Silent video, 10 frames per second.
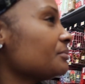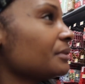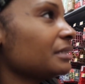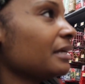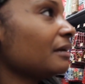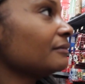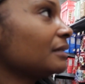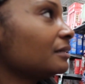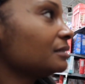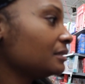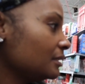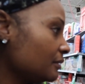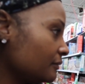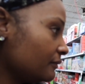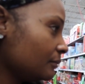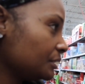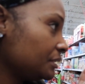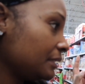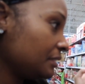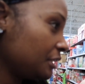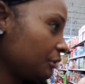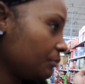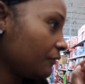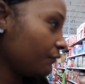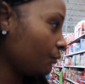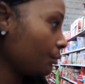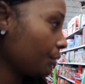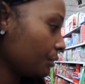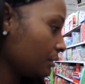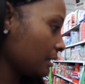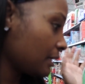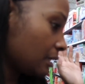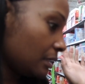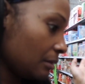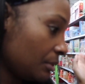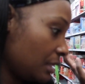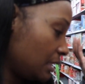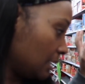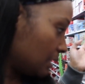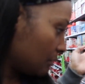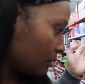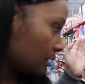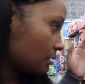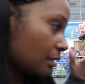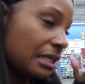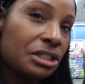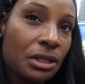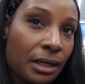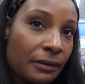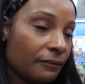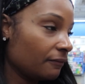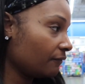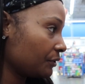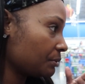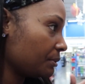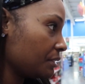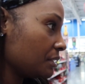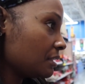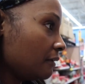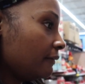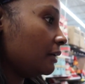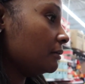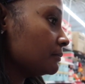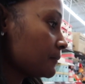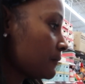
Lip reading: didn't really have a lot of stuff, which they did before, like in the beginning when they started first putting the stuff out.